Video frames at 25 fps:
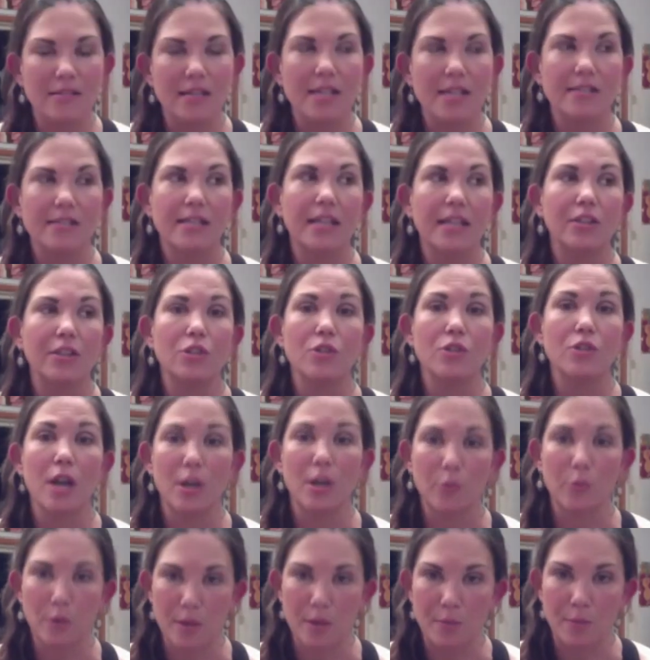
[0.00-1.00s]
like they're trying to
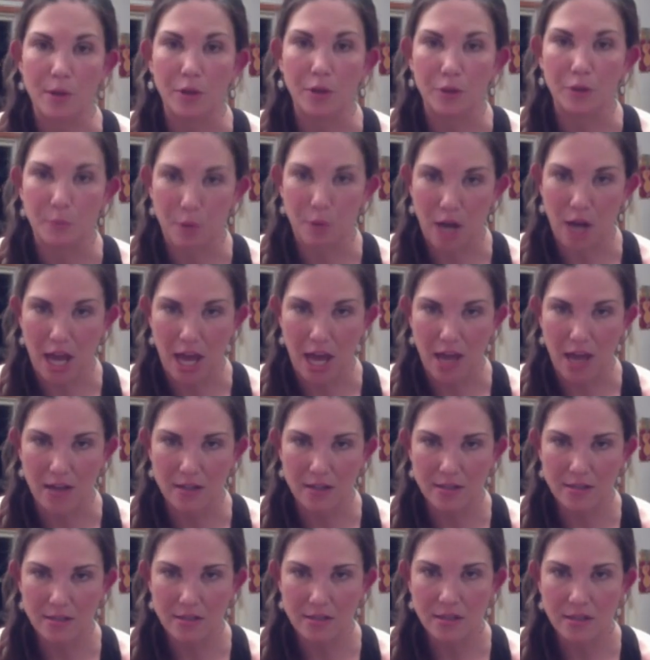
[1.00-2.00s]
rebuild the brand,
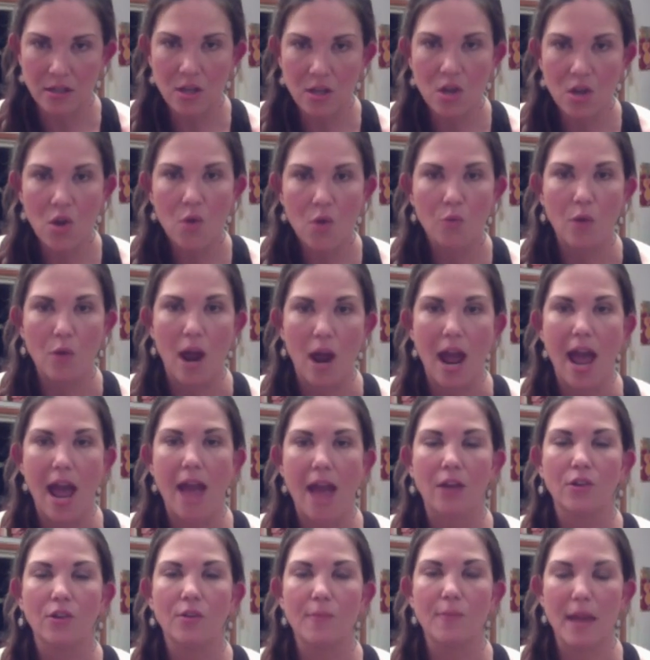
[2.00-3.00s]
right,
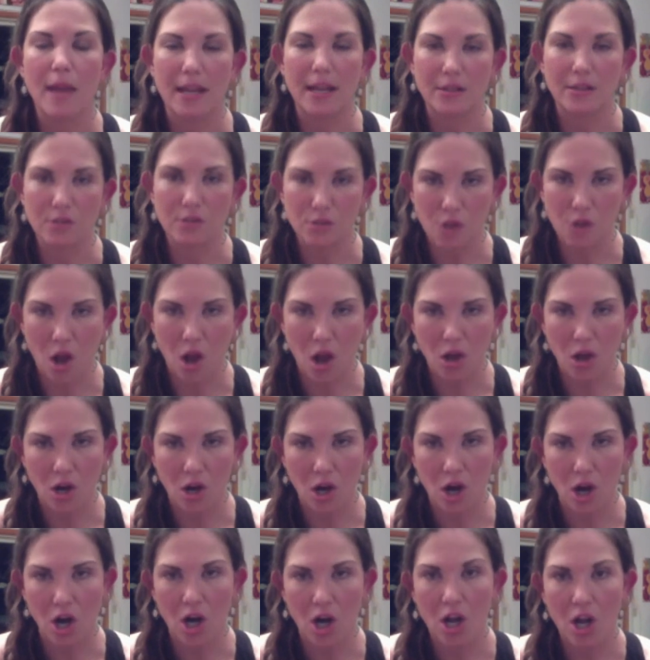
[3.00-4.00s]
and make it
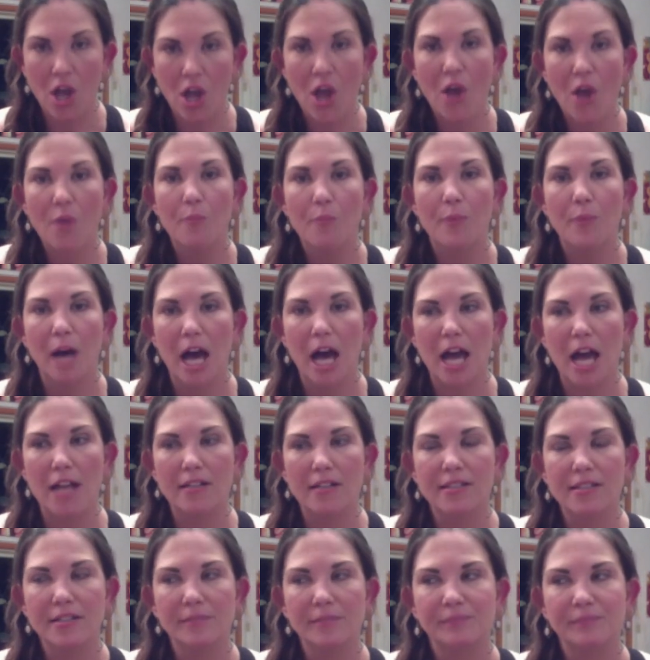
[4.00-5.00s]
stronger. But
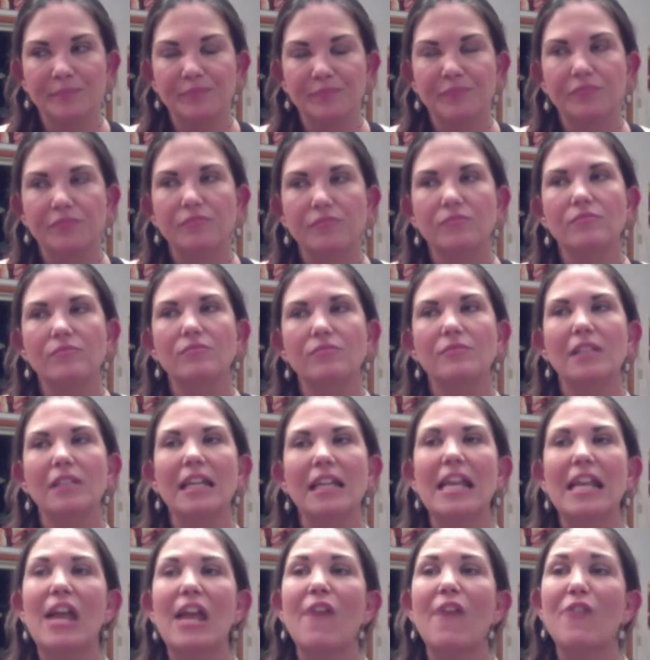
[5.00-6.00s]

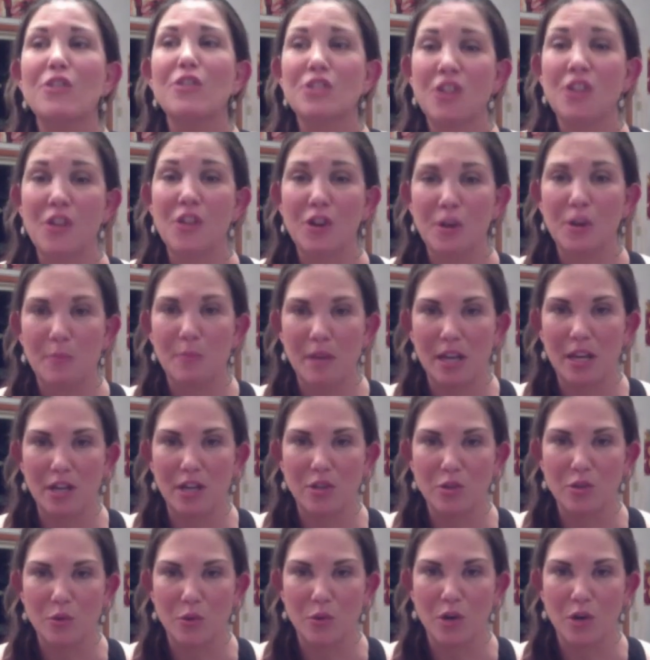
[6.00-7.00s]
if there's another competing
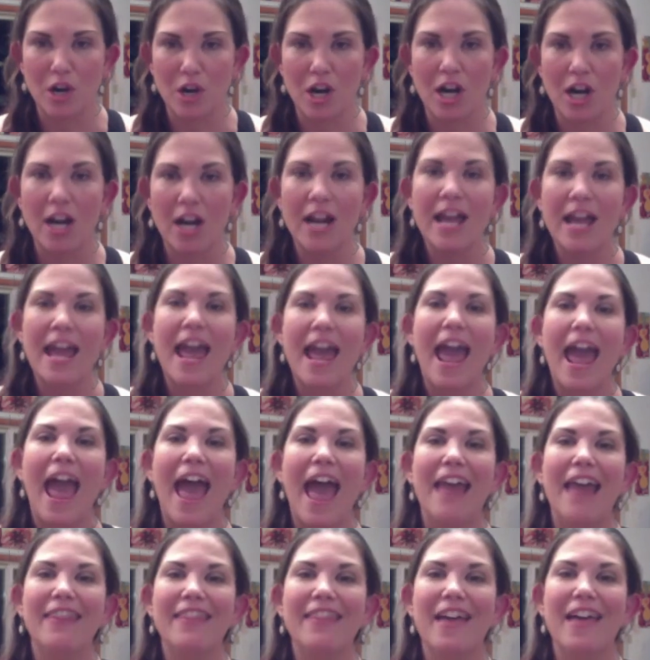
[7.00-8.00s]
tour
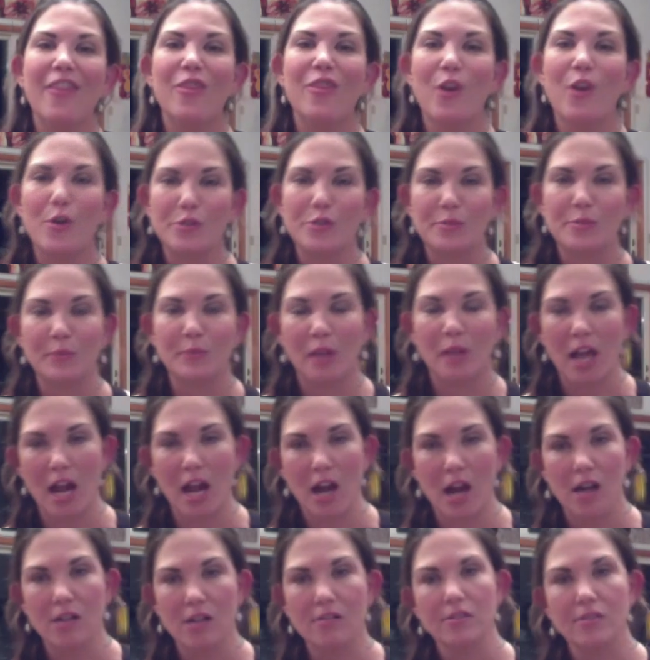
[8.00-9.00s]
and then those
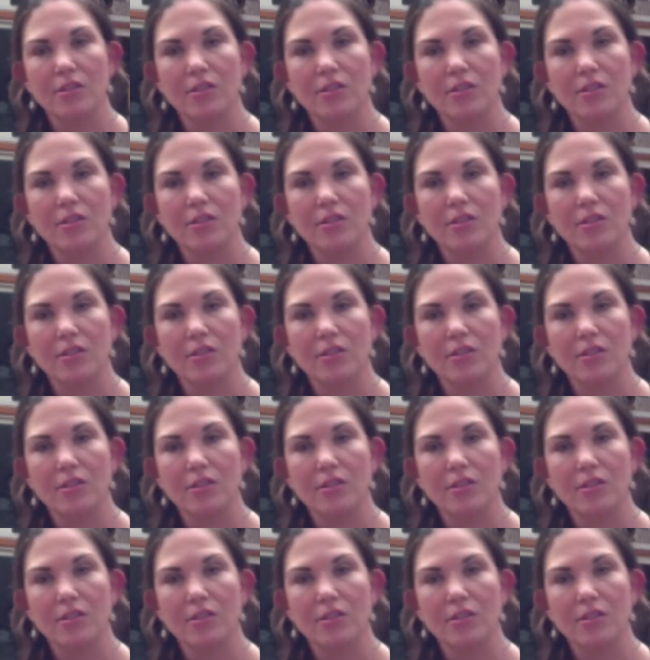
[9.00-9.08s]
players